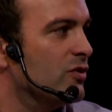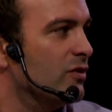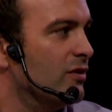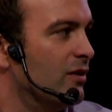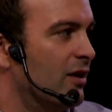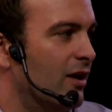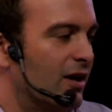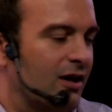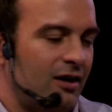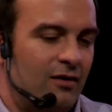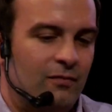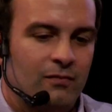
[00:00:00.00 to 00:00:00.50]

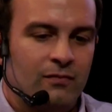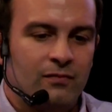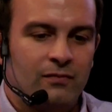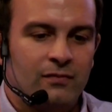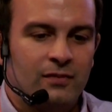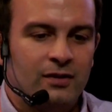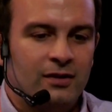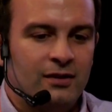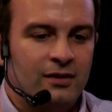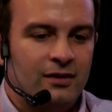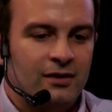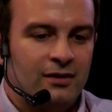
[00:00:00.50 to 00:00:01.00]

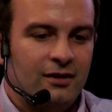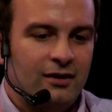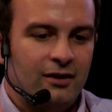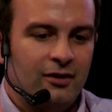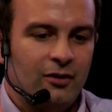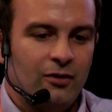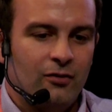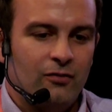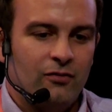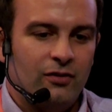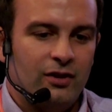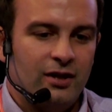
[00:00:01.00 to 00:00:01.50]
the
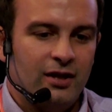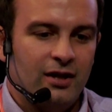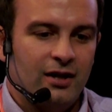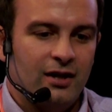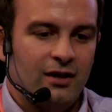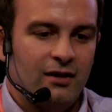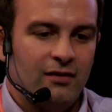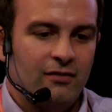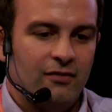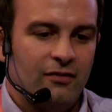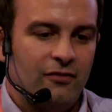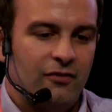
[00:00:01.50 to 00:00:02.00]

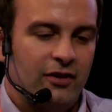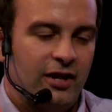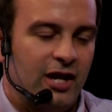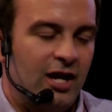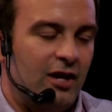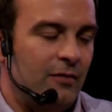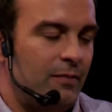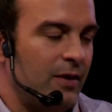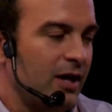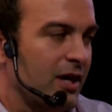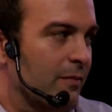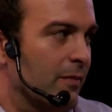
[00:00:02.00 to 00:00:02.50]

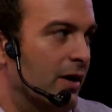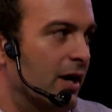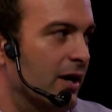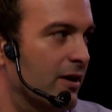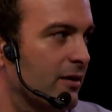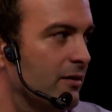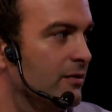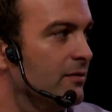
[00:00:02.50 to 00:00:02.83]
APAC market.